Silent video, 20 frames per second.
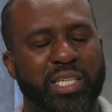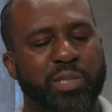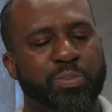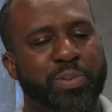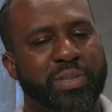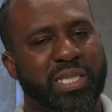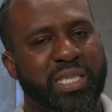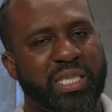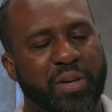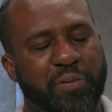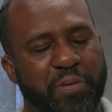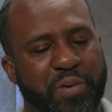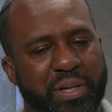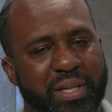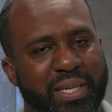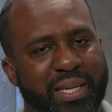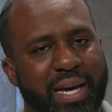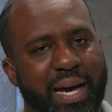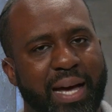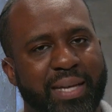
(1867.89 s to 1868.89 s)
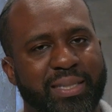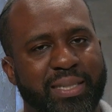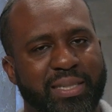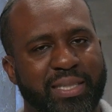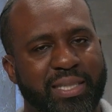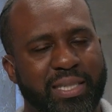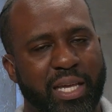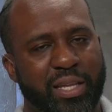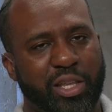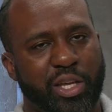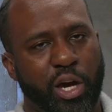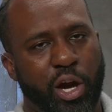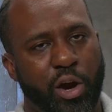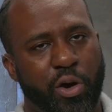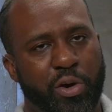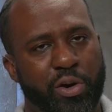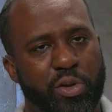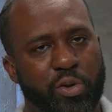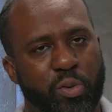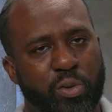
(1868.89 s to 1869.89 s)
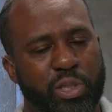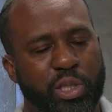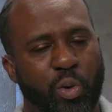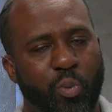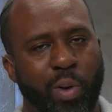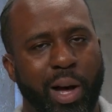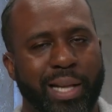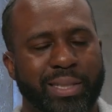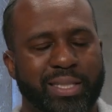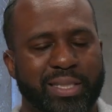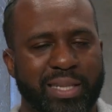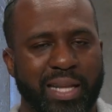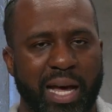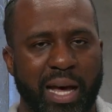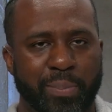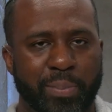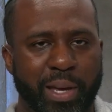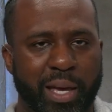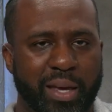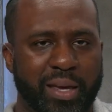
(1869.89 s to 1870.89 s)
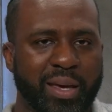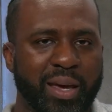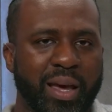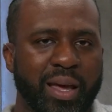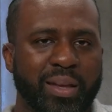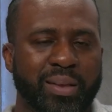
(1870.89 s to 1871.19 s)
specifically guys like Seth Curry, Yuta Watanabe,